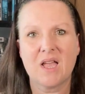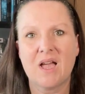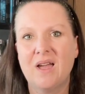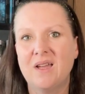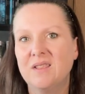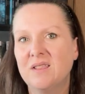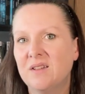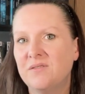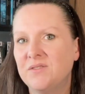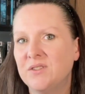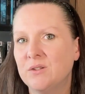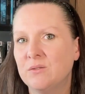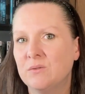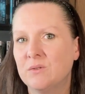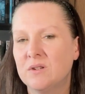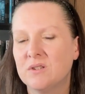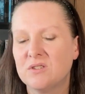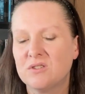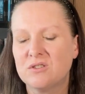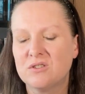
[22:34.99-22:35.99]
I love you
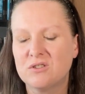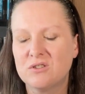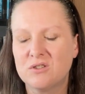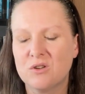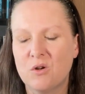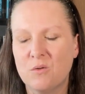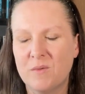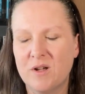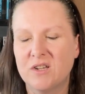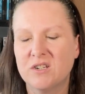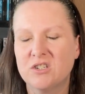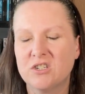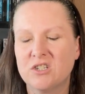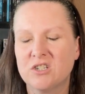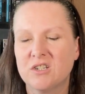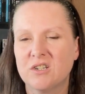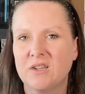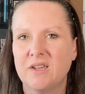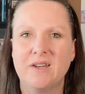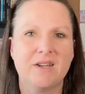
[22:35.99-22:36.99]
so
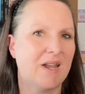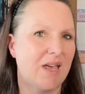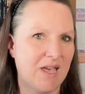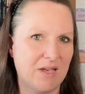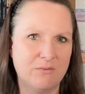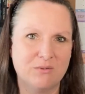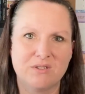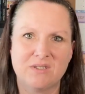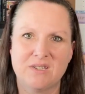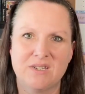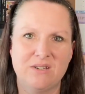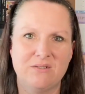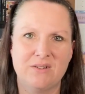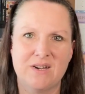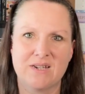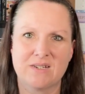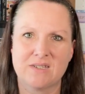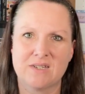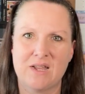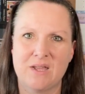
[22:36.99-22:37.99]
much, and I will see you
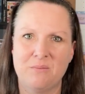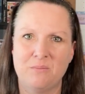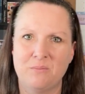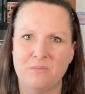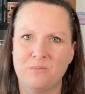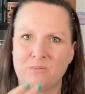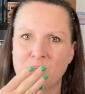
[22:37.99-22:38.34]
next time.